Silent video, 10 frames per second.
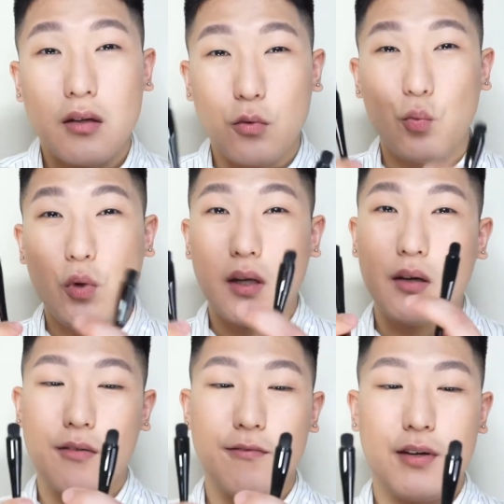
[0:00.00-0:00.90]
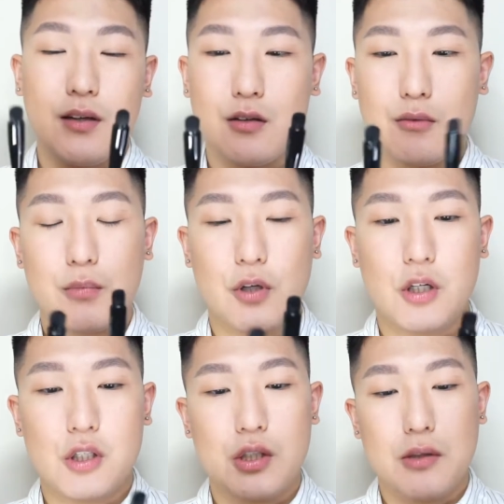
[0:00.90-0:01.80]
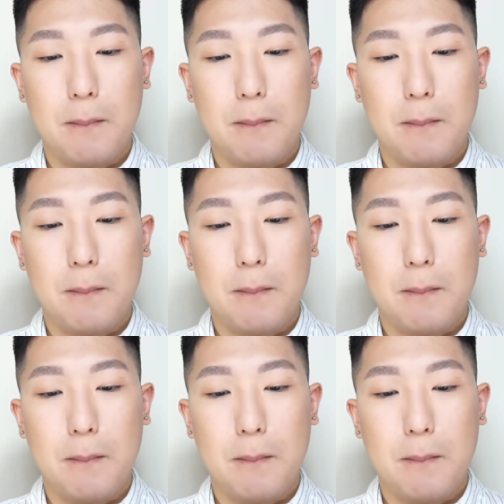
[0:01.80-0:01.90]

is really convenient brush.